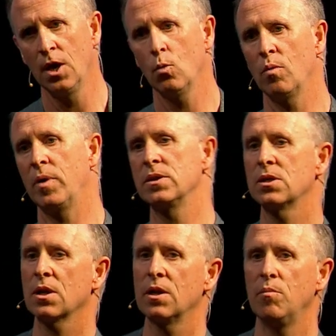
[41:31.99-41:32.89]
will
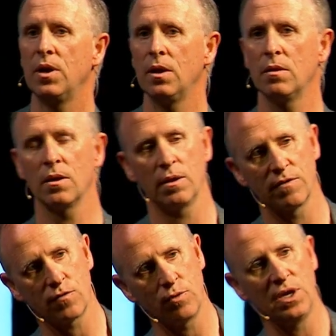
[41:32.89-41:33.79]
basically mean that in
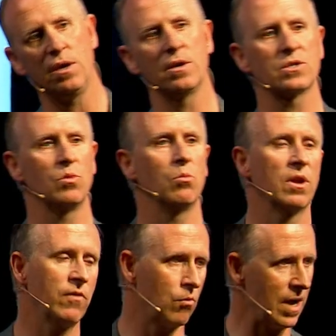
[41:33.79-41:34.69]
3 years we will
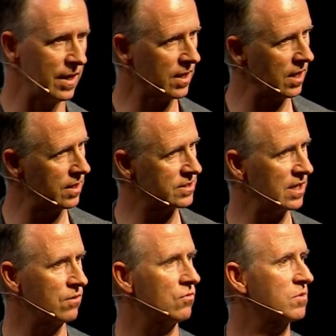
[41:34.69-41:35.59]
have eradicated
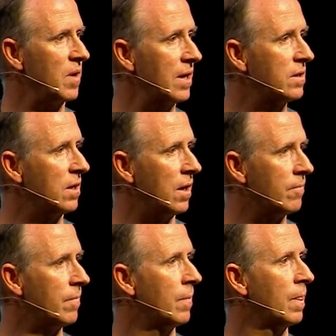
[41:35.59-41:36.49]
Central's bank debt.
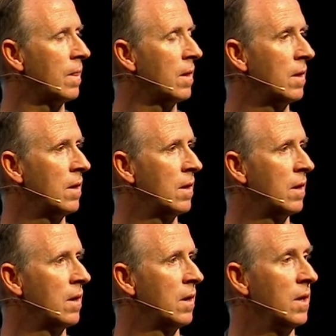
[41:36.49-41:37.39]

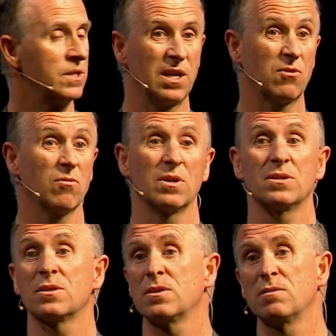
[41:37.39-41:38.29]
Central
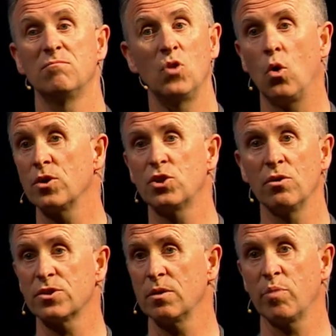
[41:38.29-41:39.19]
is not a
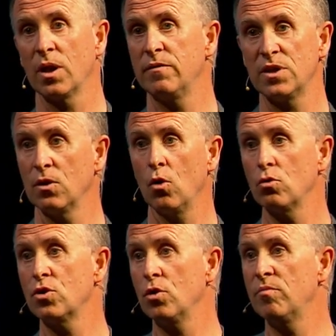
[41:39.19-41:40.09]
church that believes in
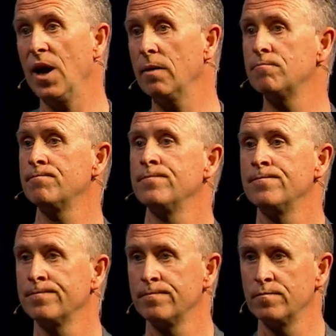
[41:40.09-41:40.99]
long-term debt,
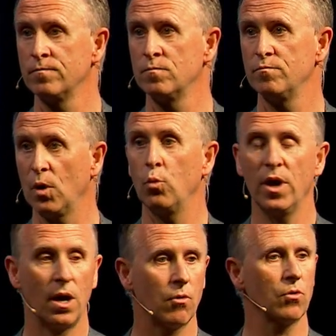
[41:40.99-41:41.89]
but we
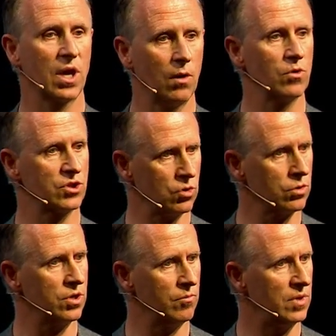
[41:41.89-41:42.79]
are okay with
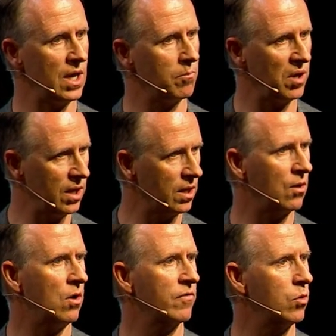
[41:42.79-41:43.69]
short-term debt, paying it
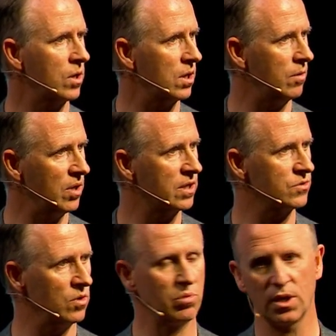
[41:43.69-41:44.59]
off quickly because
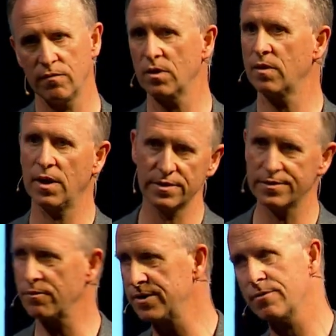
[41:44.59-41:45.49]
we believe that is the
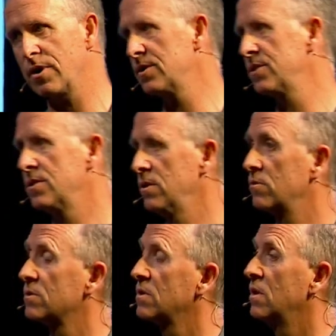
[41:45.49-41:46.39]
right strategy to
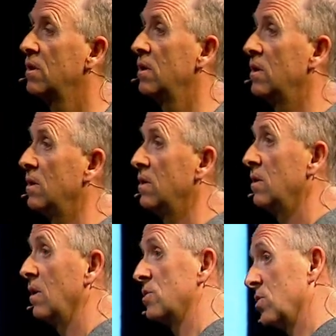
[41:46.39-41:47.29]
use.
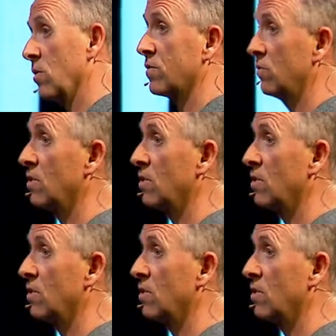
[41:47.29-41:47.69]
And so through